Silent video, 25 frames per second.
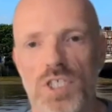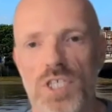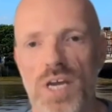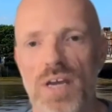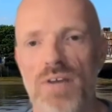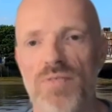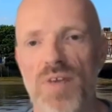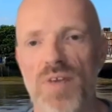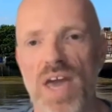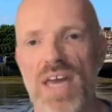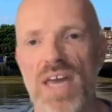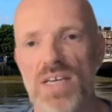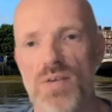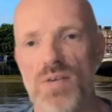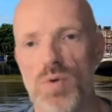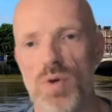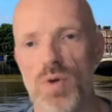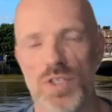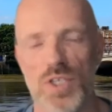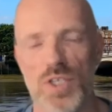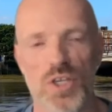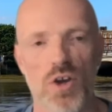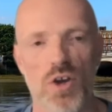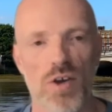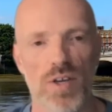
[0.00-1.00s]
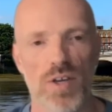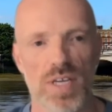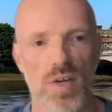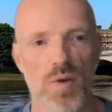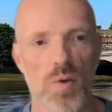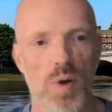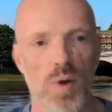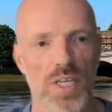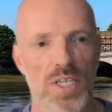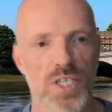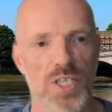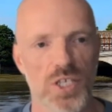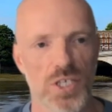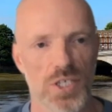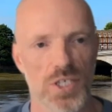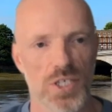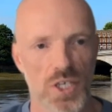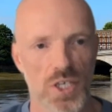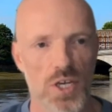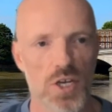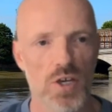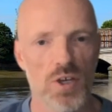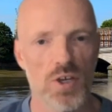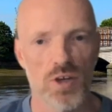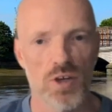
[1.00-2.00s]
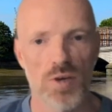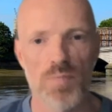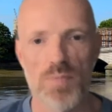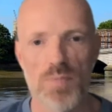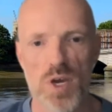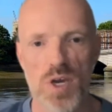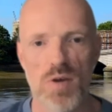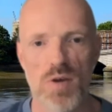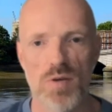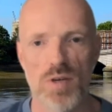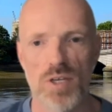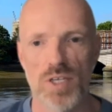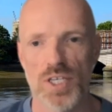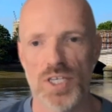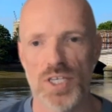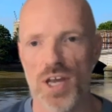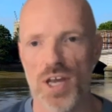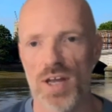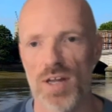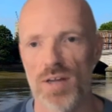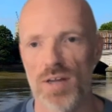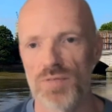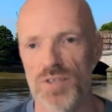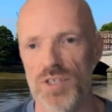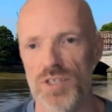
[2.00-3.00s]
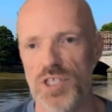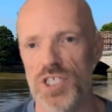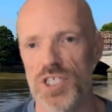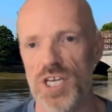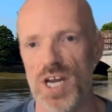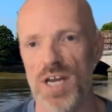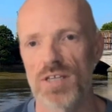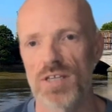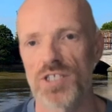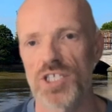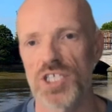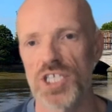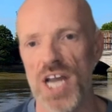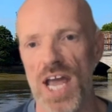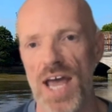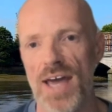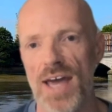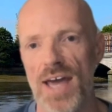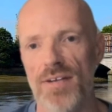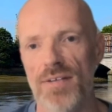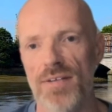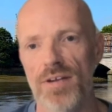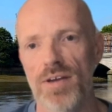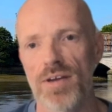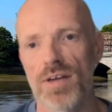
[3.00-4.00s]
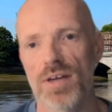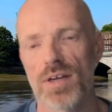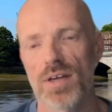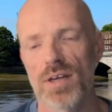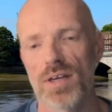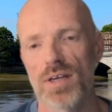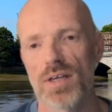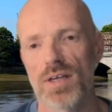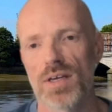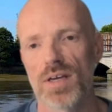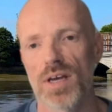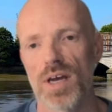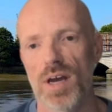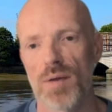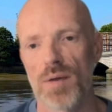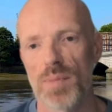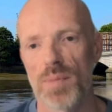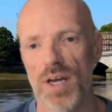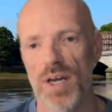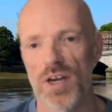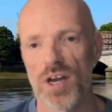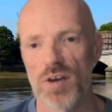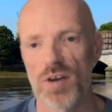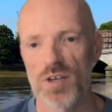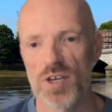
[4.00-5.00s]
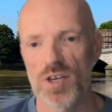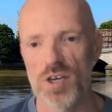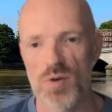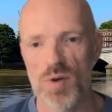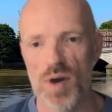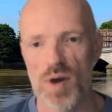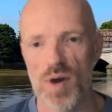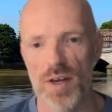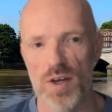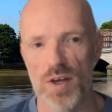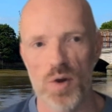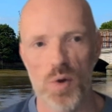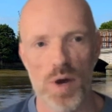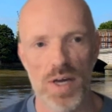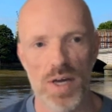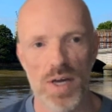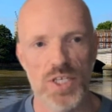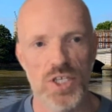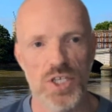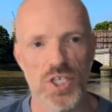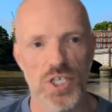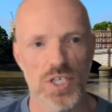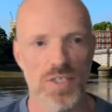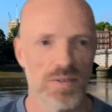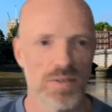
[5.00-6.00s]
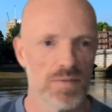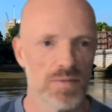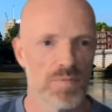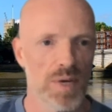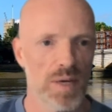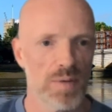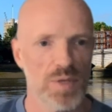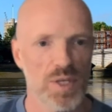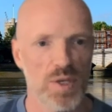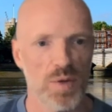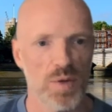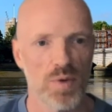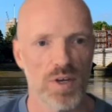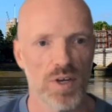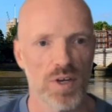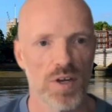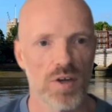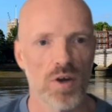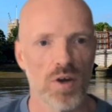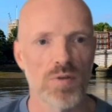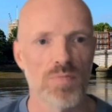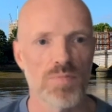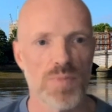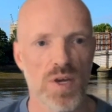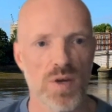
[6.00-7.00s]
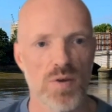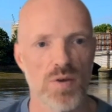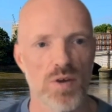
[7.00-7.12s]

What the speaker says: if anyone's got any questions, you can unmute yourselves. Shan, I know you had a question. Perhaps you want to unmute